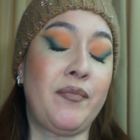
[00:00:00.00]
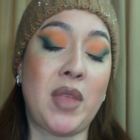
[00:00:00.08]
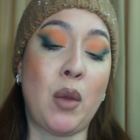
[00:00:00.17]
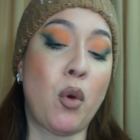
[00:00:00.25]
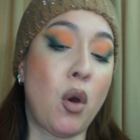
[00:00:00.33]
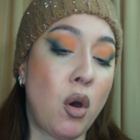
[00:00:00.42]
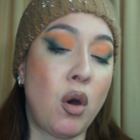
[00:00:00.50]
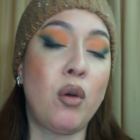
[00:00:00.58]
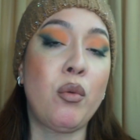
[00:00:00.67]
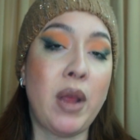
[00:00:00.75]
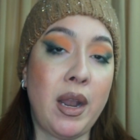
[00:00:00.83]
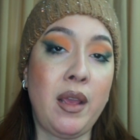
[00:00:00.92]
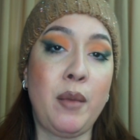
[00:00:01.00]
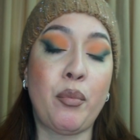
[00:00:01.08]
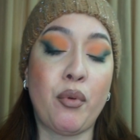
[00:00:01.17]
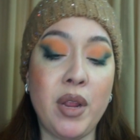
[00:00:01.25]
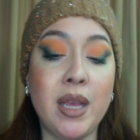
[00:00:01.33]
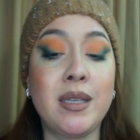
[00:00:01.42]
There were already
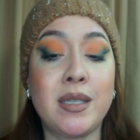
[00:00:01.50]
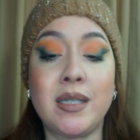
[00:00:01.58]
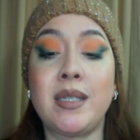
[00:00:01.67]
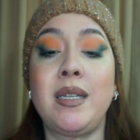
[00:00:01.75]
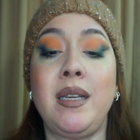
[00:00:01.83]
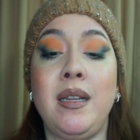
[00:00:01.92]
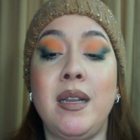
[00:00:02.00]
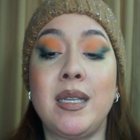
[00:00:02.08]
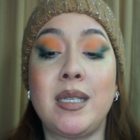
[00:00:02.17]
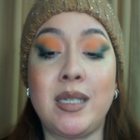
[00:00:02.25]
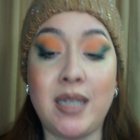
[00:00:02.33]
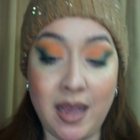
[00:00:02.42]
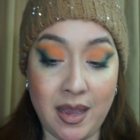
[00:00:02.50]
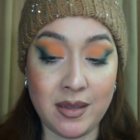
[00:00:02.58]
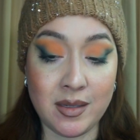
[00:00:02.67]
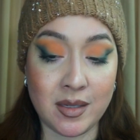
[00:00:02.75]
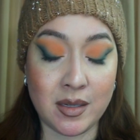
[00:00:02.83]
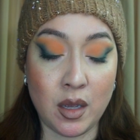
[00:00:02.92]
pre-existing
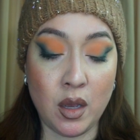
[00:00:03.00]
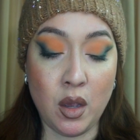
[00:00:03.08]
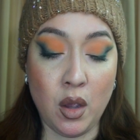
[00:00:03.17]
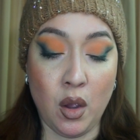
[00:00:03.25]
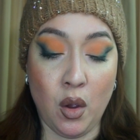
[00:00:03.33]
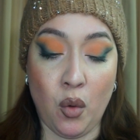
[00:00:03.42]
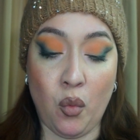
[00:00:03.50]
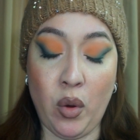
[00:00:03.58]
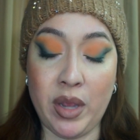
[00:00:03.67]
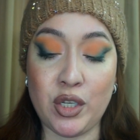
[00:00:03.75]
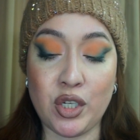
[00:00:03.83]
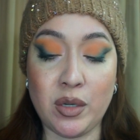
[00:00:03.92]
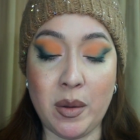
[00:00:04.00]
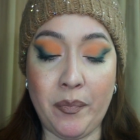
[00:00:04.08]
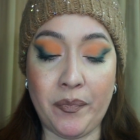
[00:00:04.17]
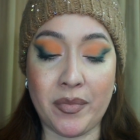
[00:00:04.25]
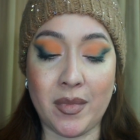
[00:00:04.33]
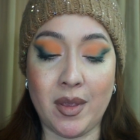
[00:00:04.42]
states which
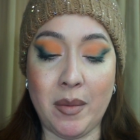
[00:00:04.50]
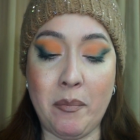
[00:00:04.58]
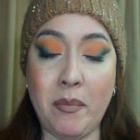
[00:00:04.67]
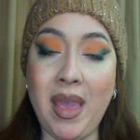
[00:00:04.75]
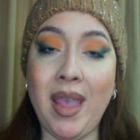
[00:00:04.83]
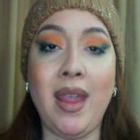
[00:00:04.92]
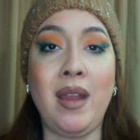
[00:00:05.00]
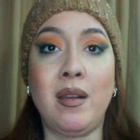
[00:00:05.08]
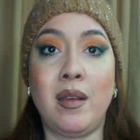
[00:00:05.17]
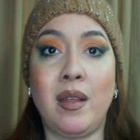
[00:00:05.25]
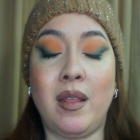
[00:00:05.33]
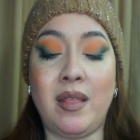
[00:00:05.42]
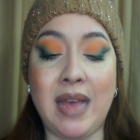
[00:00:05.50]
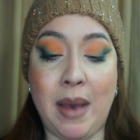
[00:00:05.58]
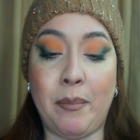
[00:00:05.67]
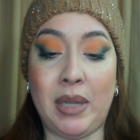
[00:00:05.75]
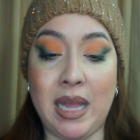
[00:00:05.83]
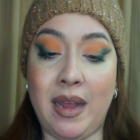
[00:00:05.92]
made
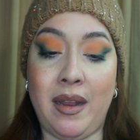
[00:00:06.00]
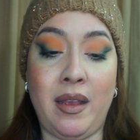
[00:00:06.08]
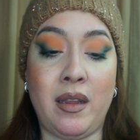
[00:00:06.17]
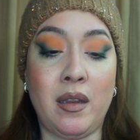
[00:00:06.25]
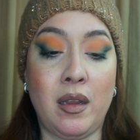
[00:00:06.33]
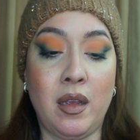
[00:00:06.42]
that planet